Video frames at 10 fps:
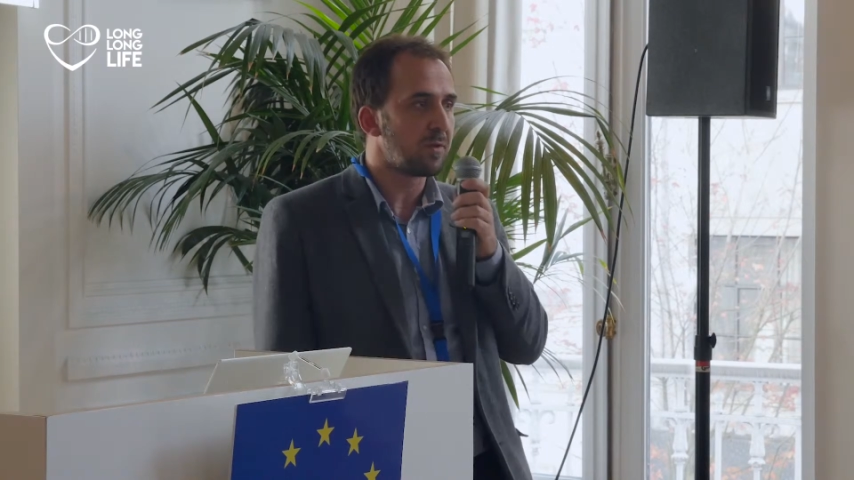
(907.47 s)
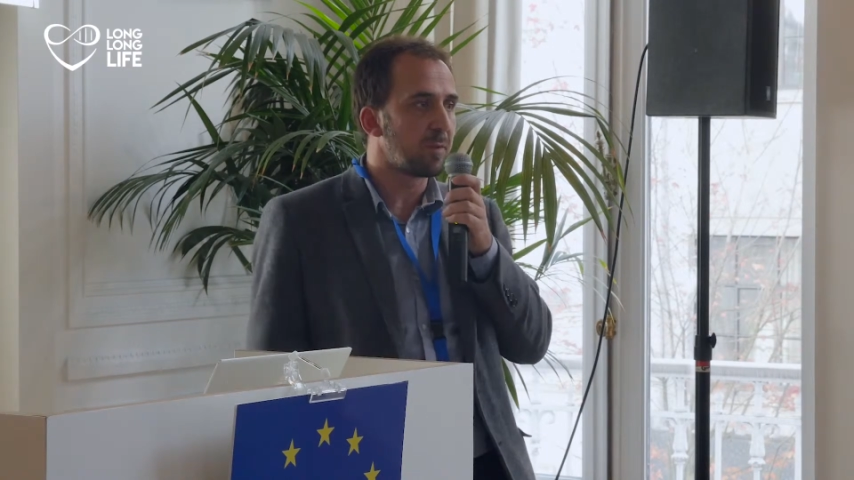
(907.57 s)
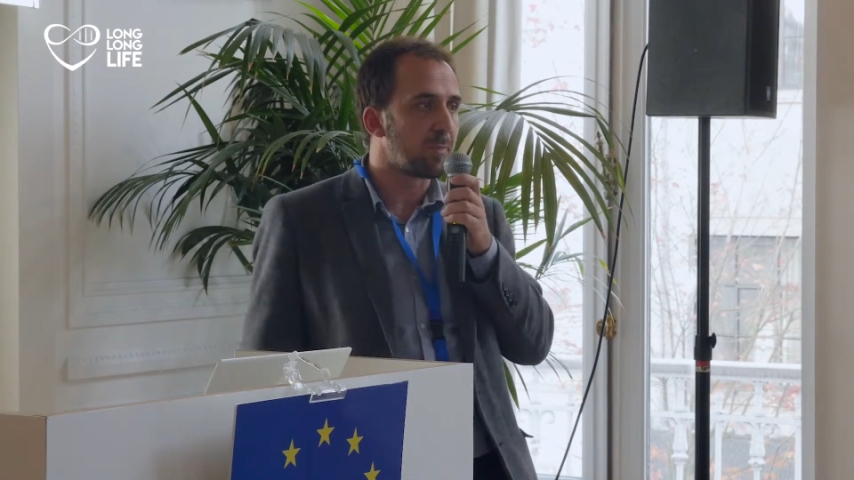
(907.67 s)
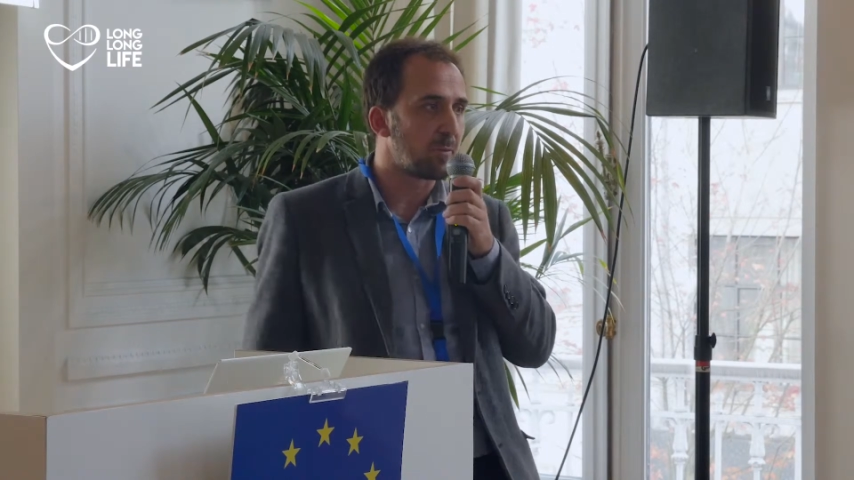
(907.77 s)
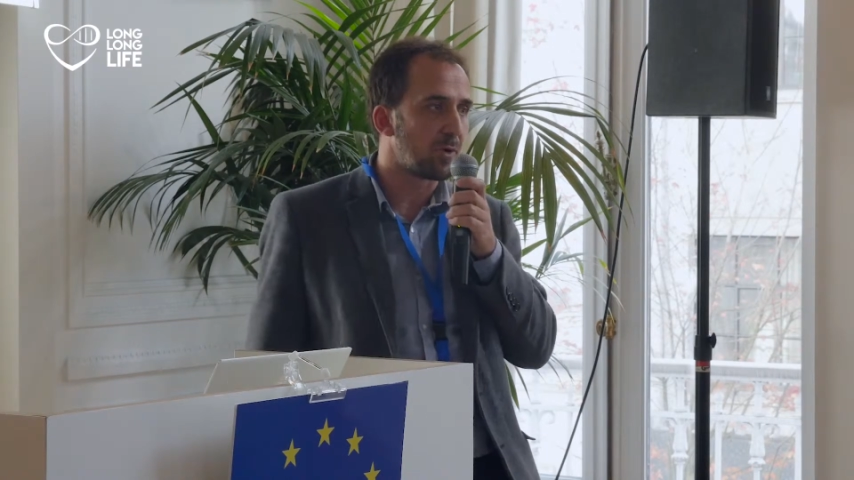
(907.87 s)

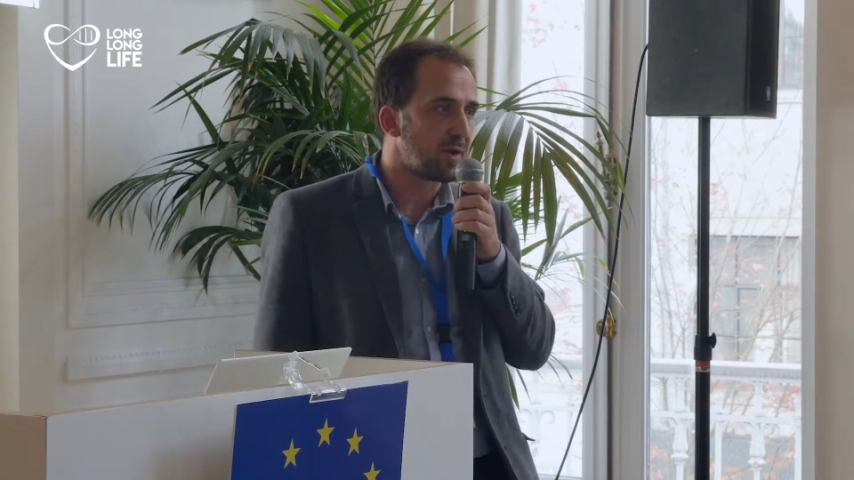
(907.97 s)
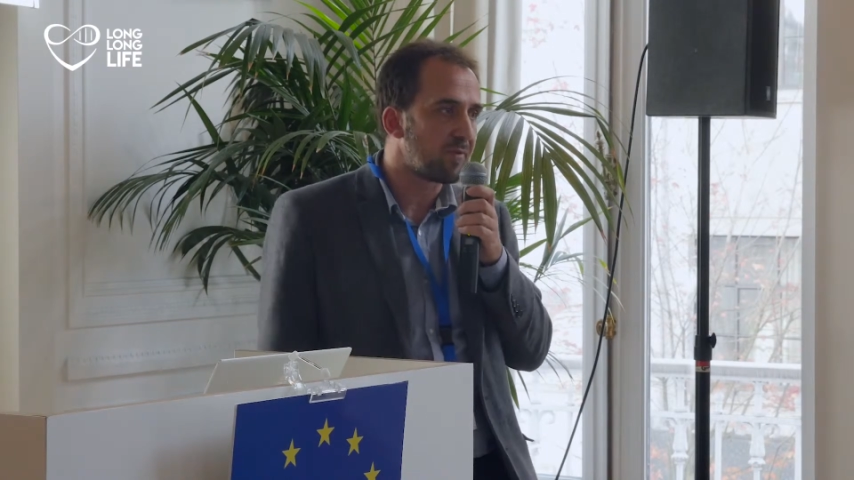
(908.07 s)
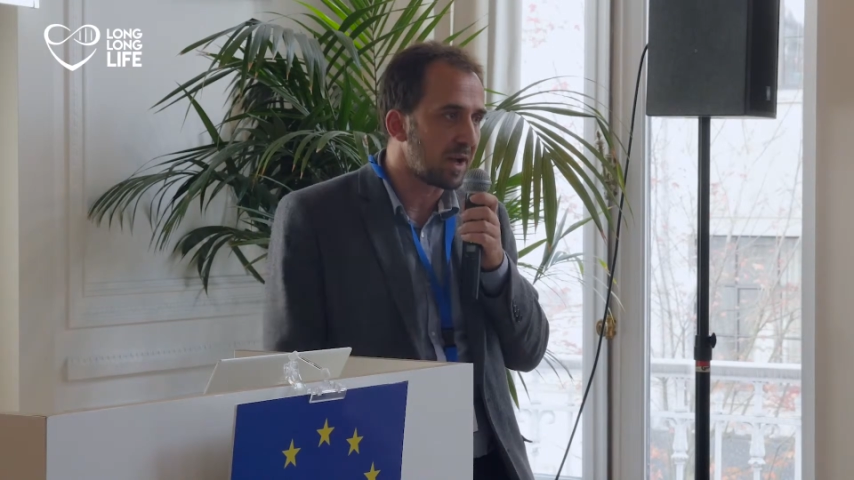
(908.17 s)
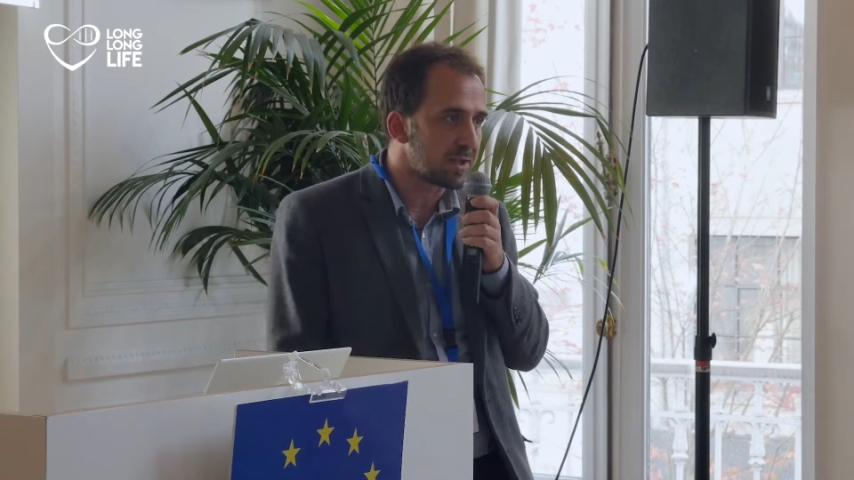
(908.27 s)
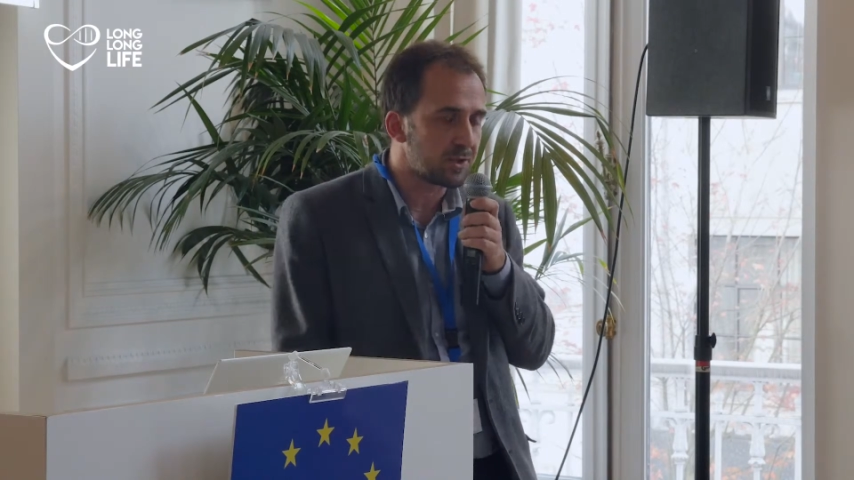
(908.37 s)
the pulmonary
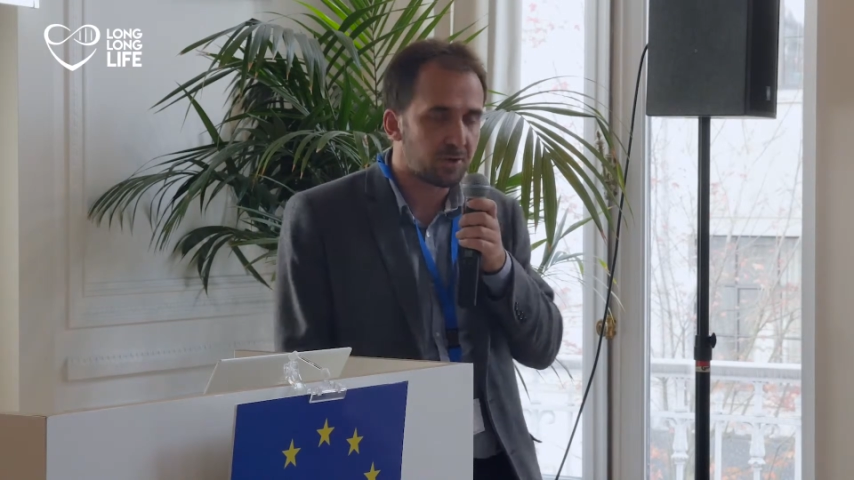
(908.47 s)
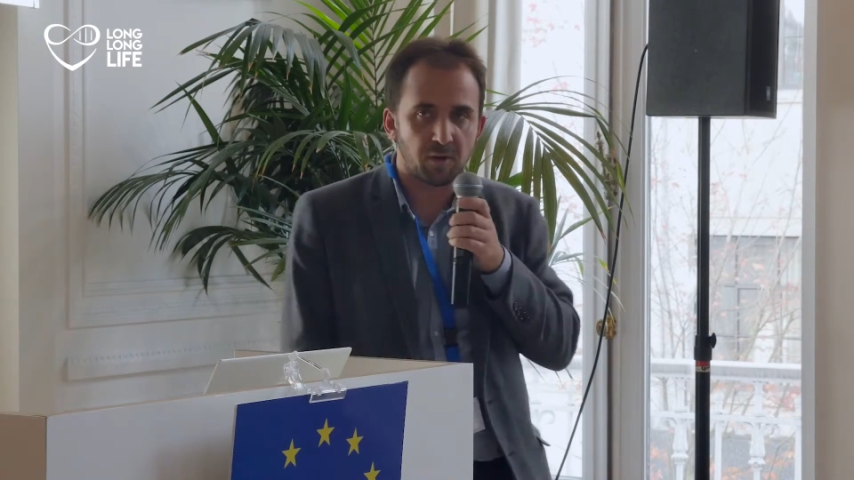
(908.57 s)
function